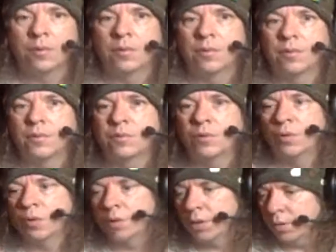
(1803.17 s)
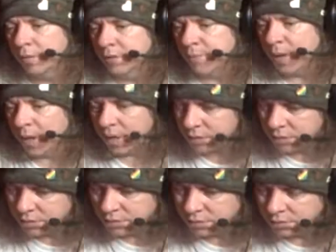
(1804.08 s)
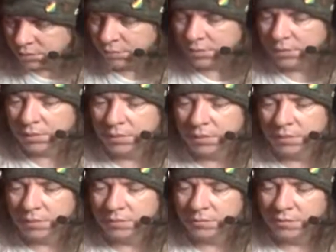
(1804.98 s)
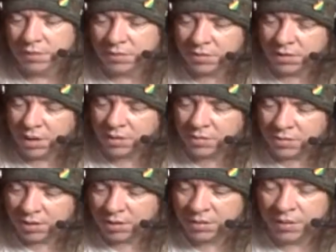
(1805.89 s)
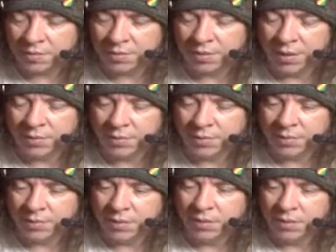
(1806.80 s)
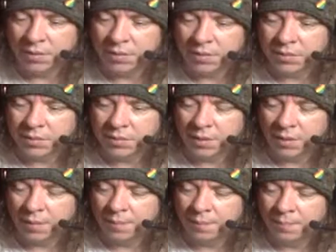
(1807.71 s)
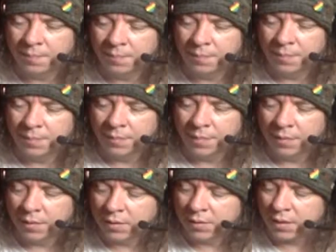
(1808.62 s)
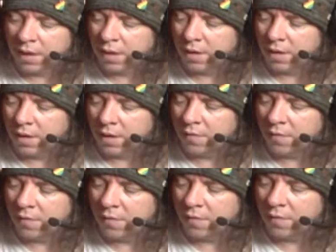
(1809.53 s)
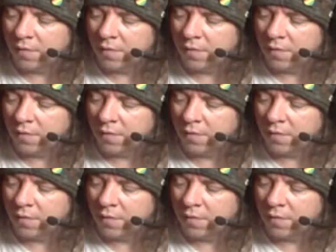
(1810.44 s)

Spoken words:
the journey of this package? Which is interesting sometimes. Um, because I have